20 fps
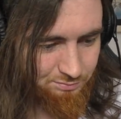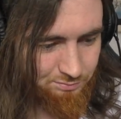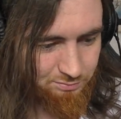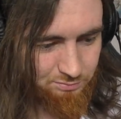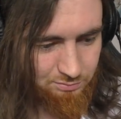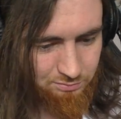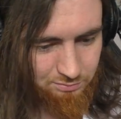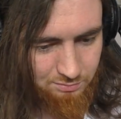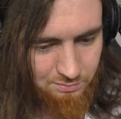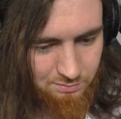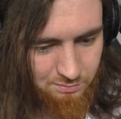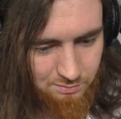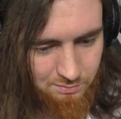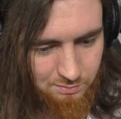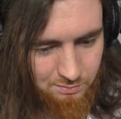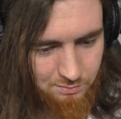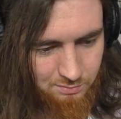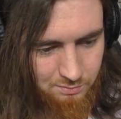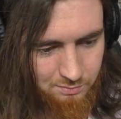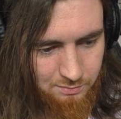
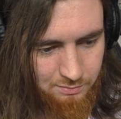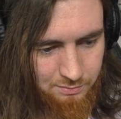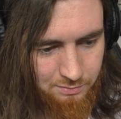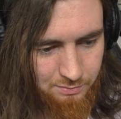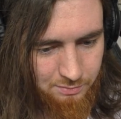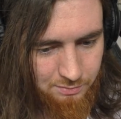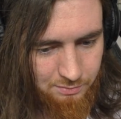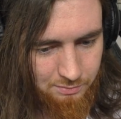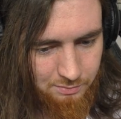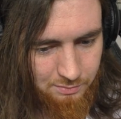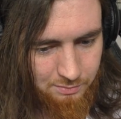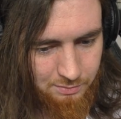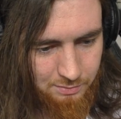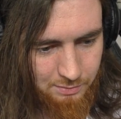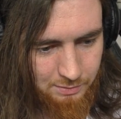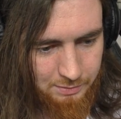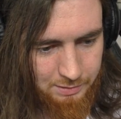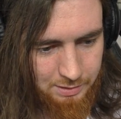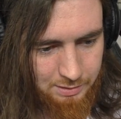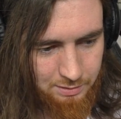
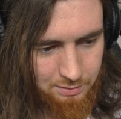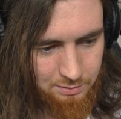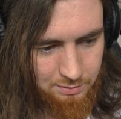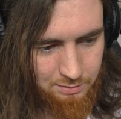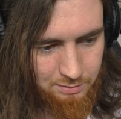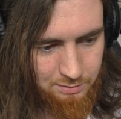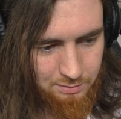(silence)